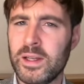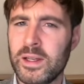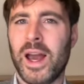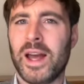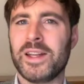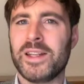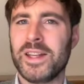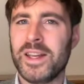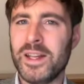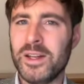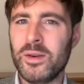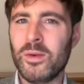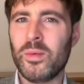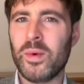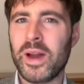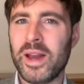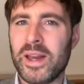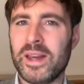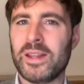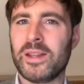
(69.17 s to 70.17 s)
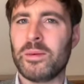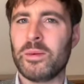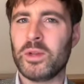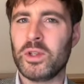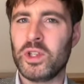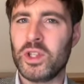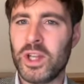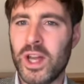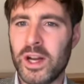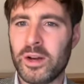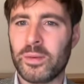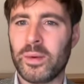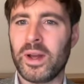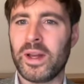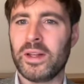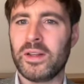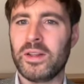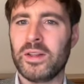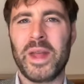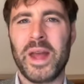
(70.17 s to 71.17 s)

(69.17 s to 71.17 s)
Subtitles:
and in a way that would generate